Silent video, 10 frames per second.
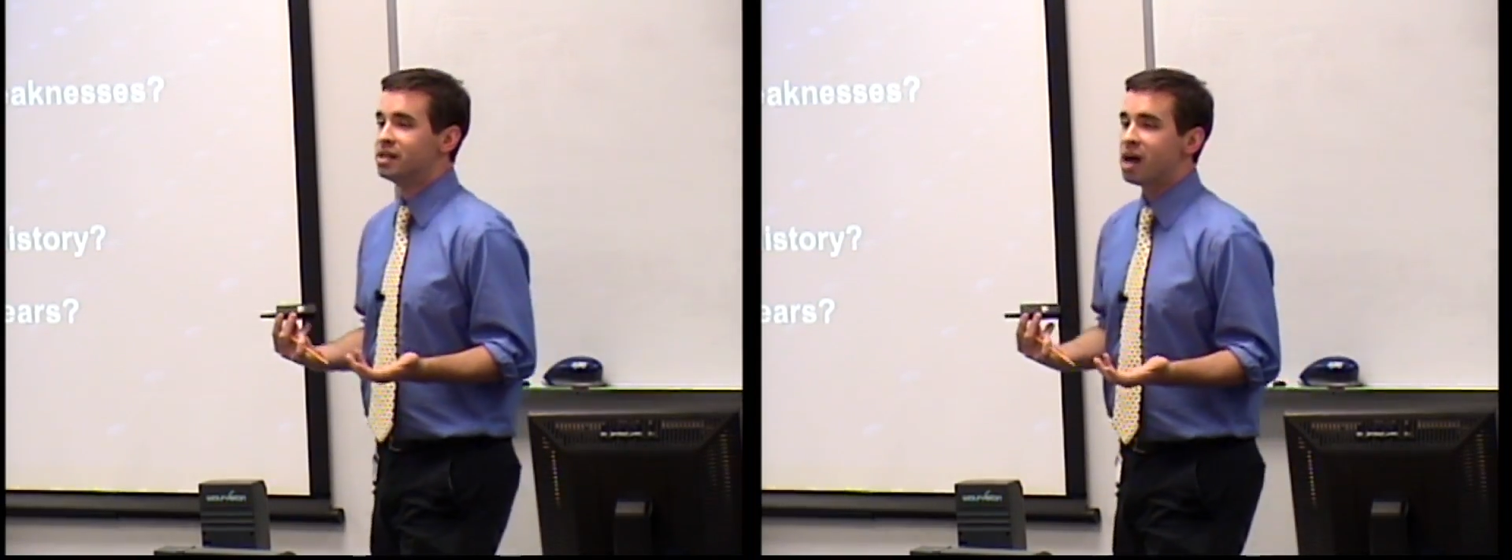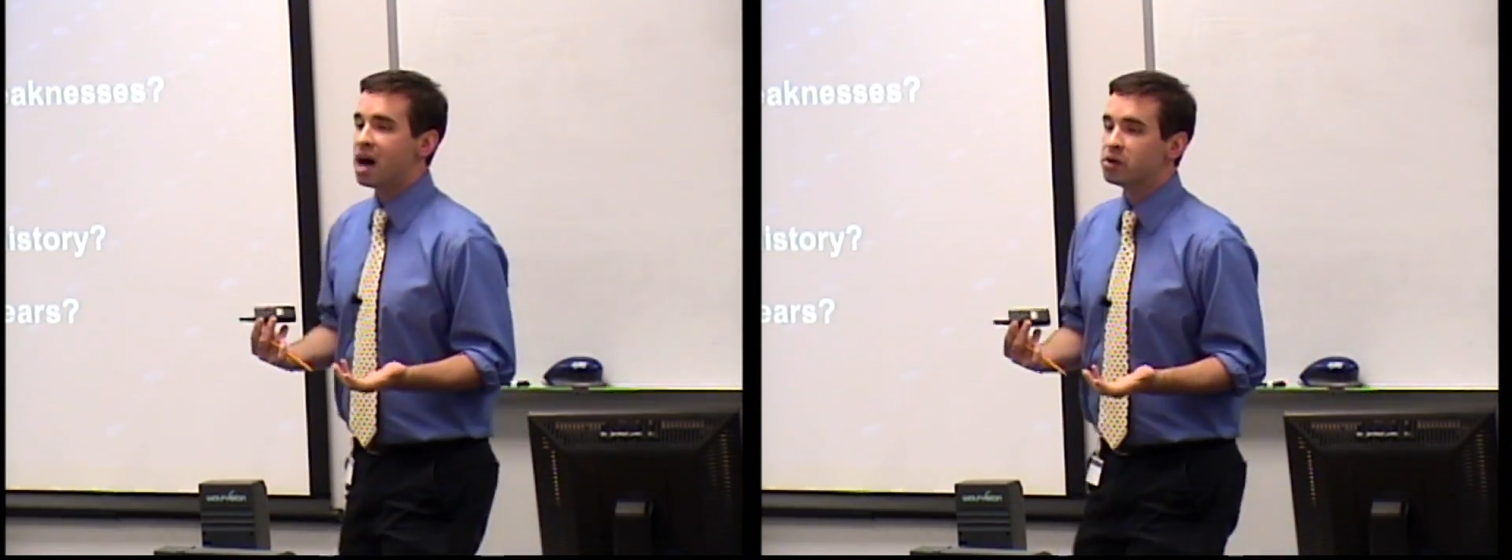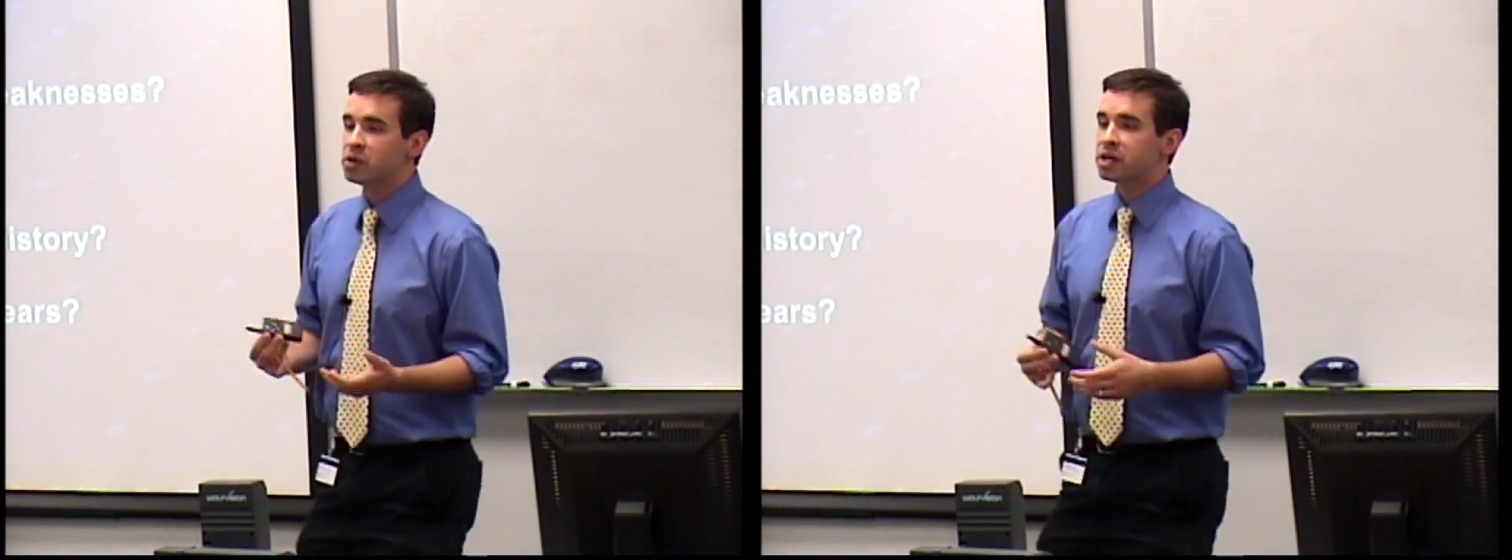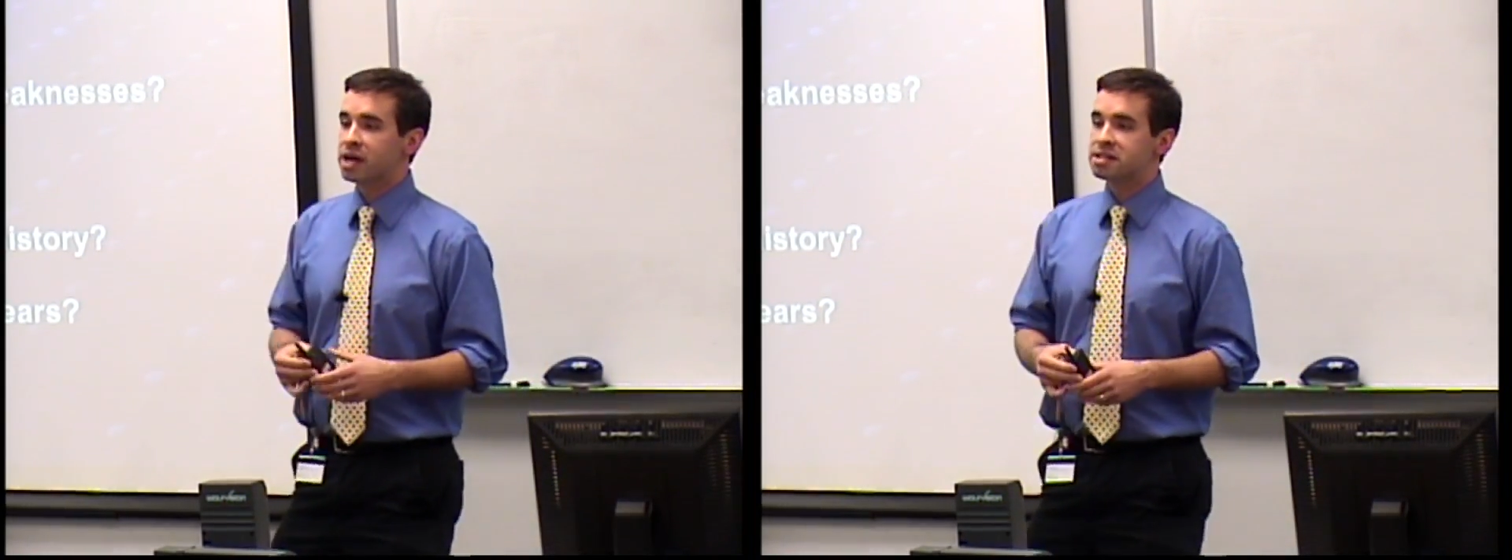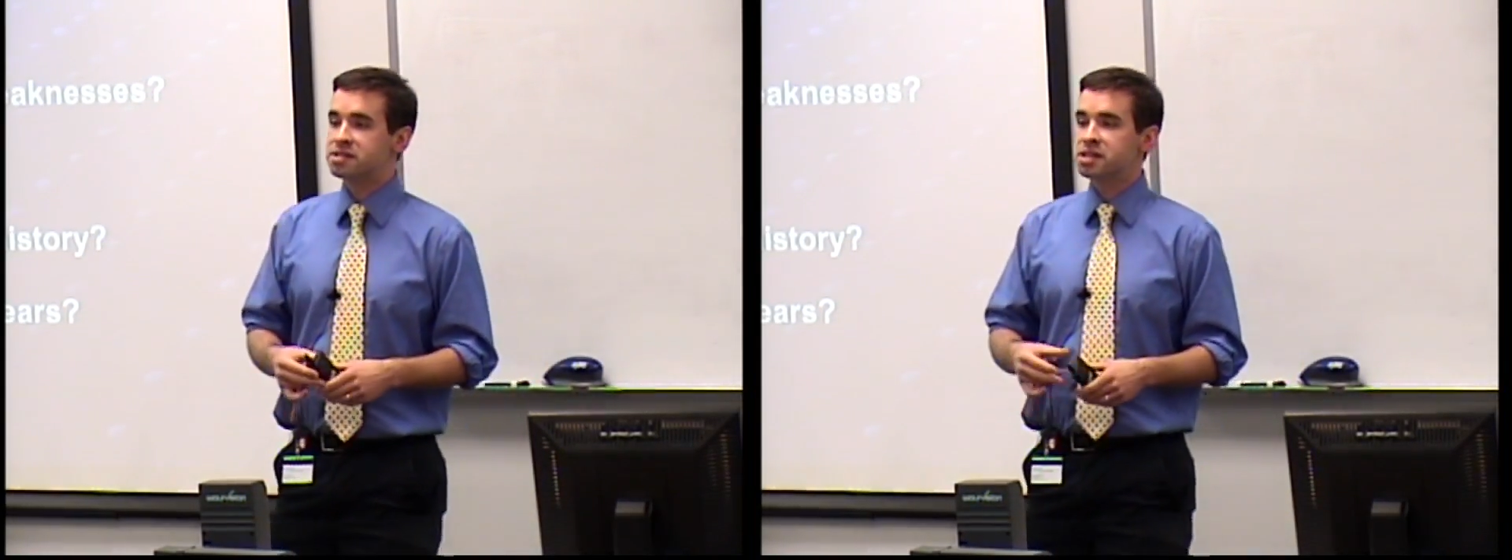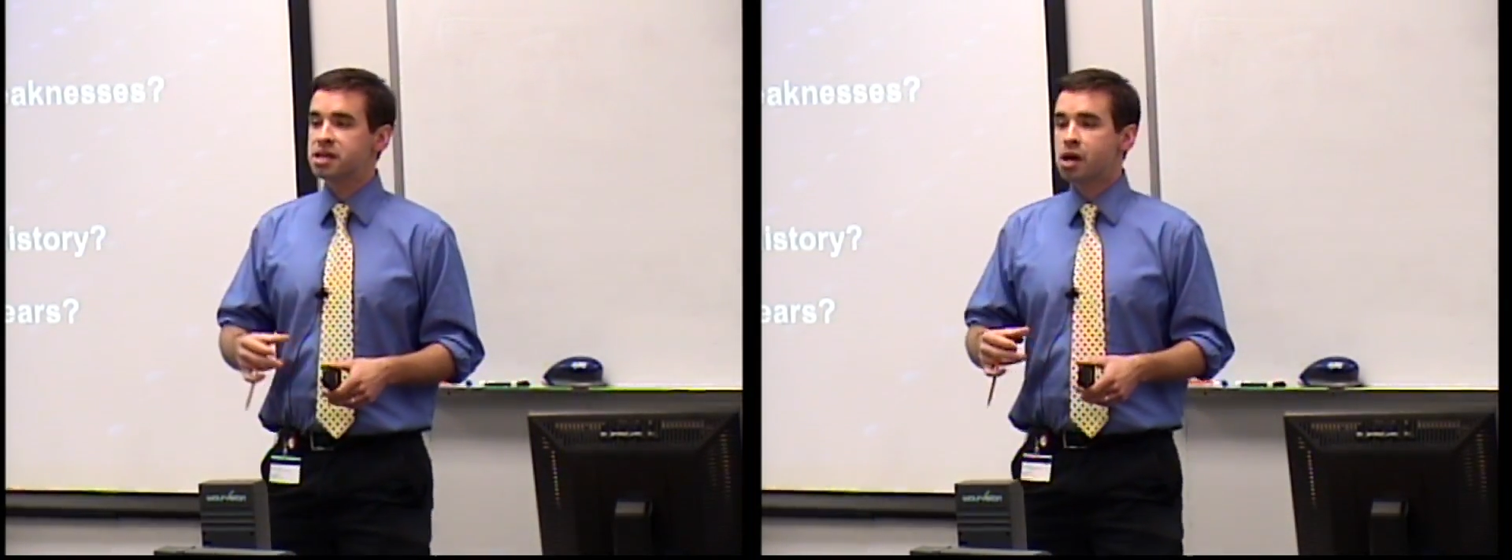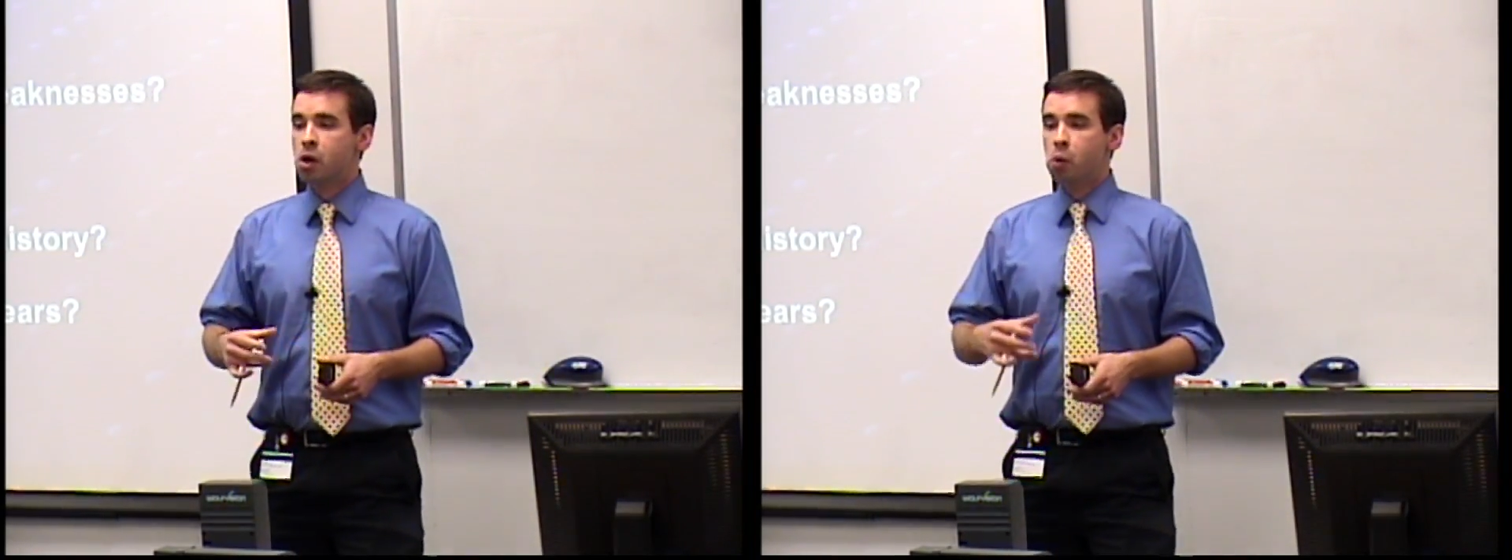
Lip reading: Not only can I see